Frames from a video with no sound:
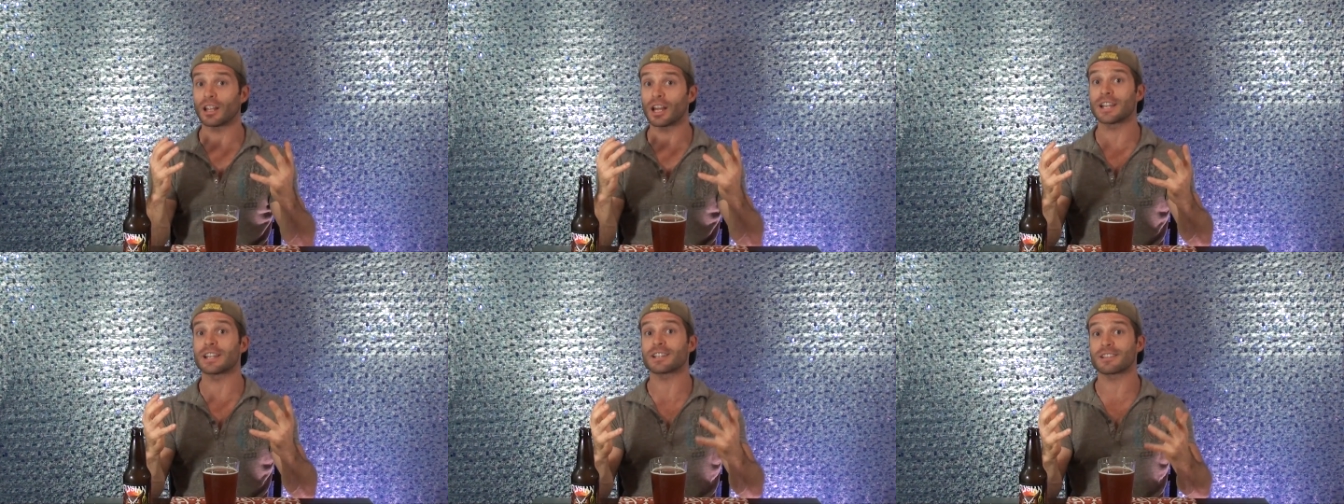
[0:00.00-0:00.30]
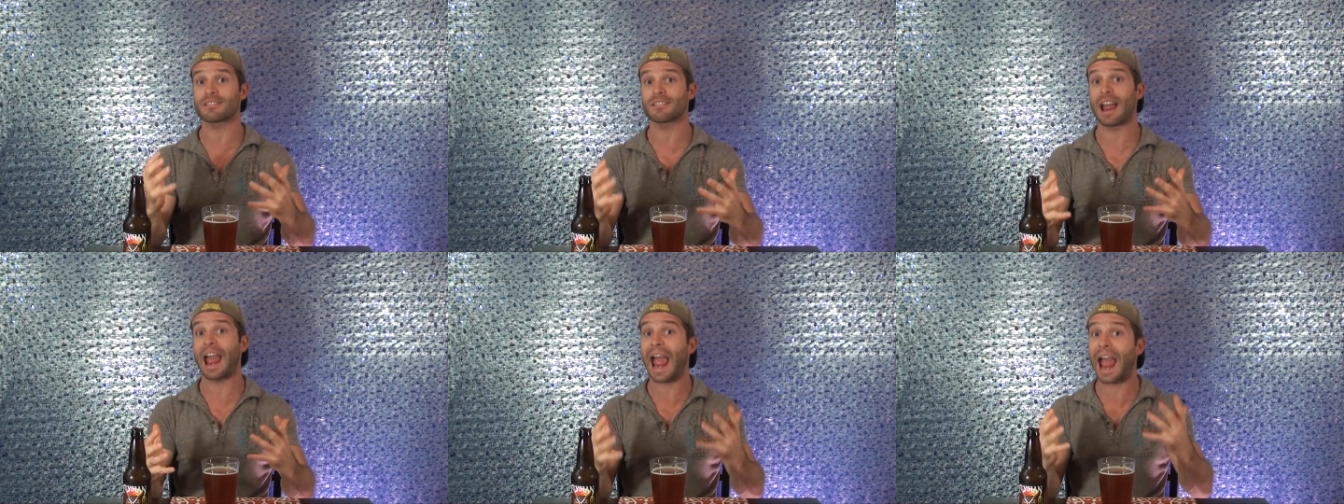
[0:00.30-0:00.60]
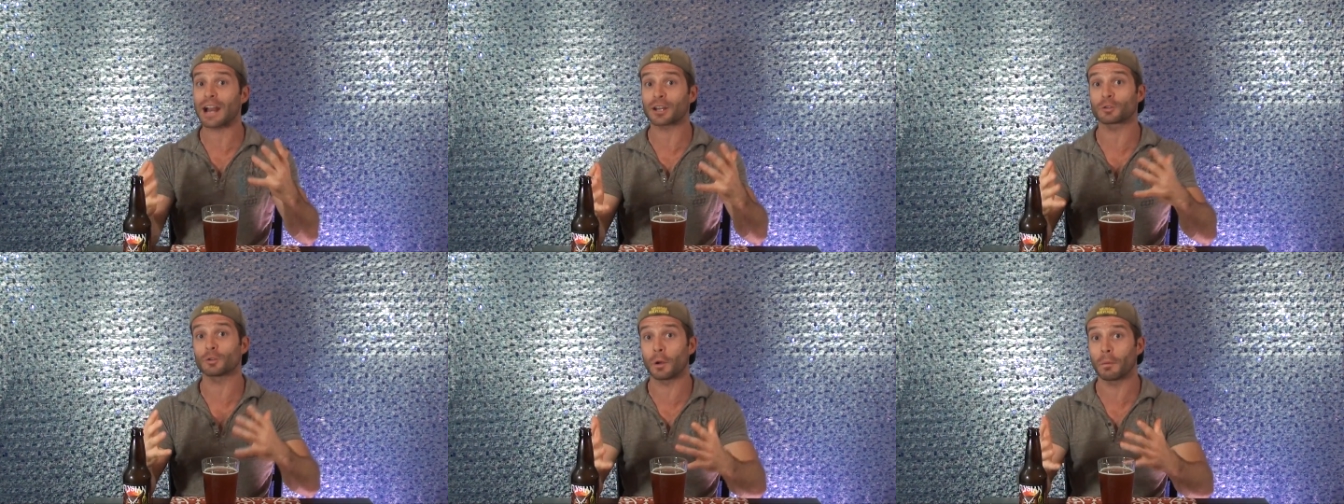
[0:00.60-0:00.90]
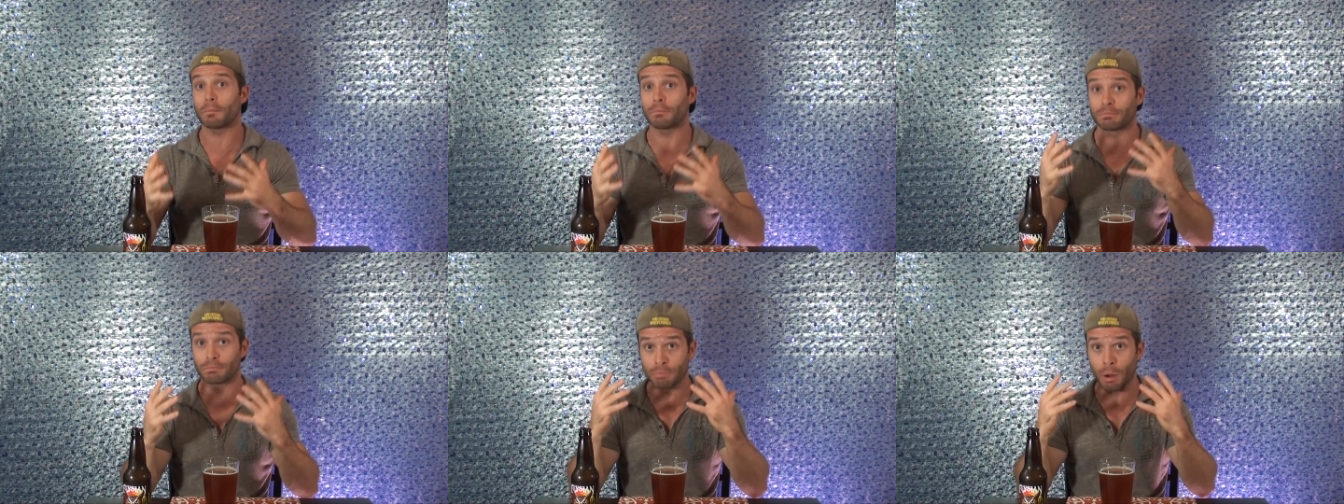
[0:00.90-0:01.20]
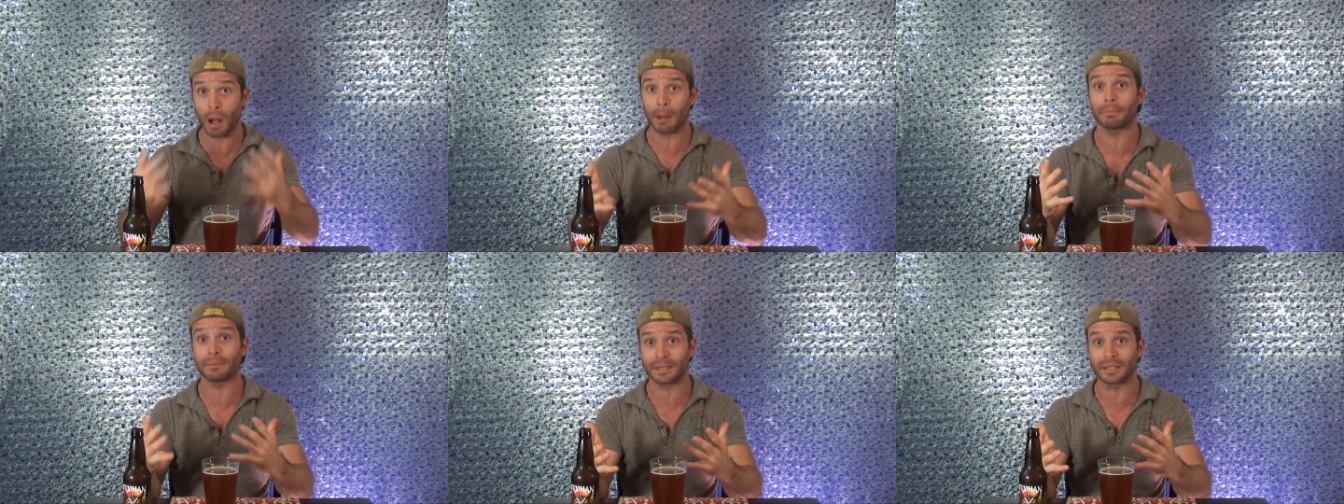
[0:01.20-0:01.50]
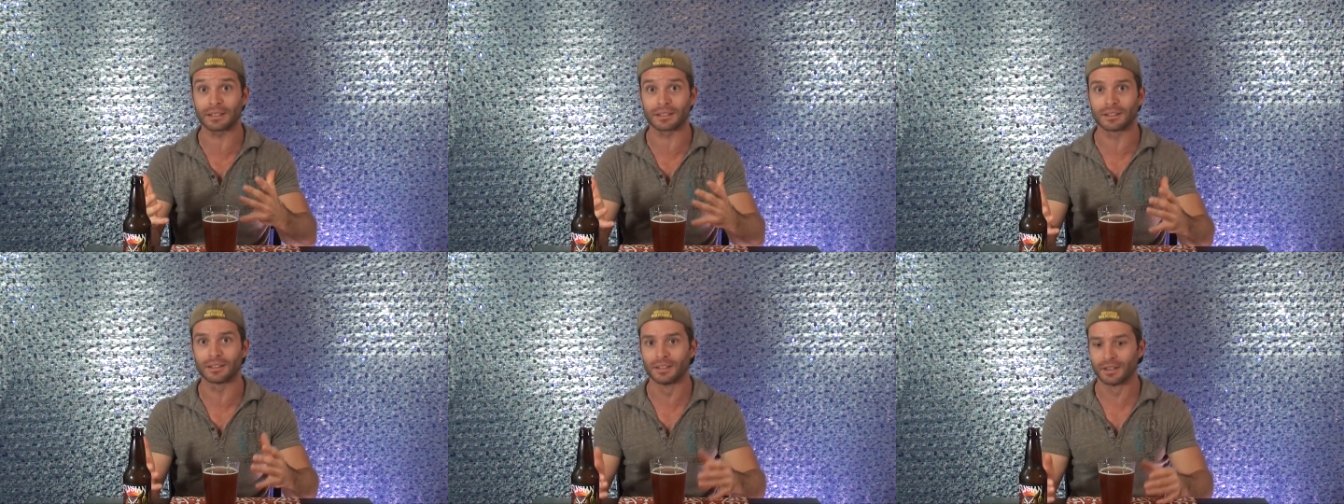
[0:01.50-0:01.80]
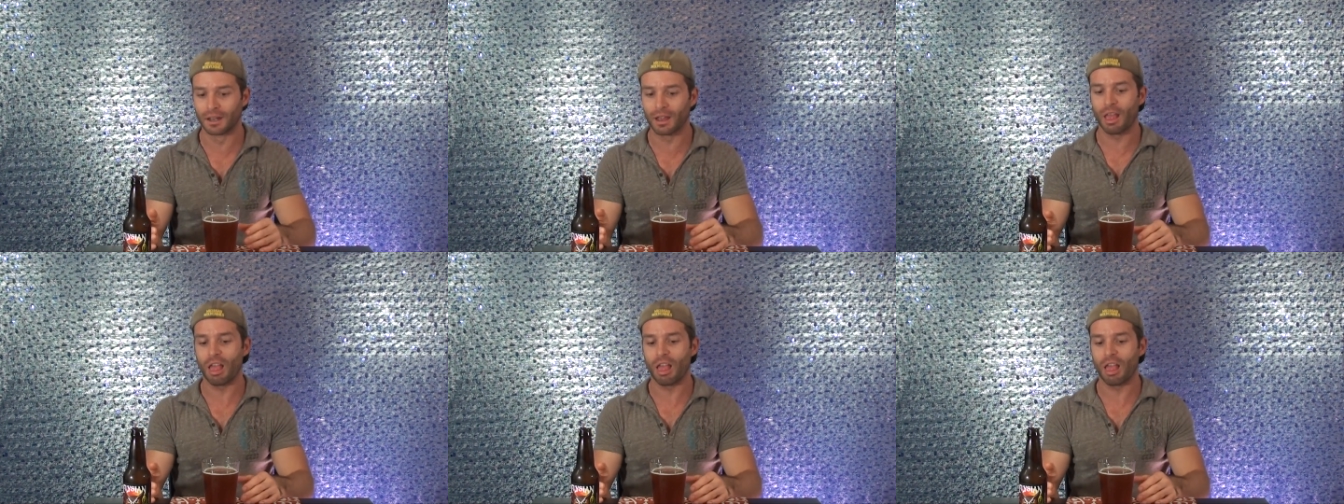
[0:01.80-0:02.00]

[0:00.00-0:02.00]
like actual pumpkin,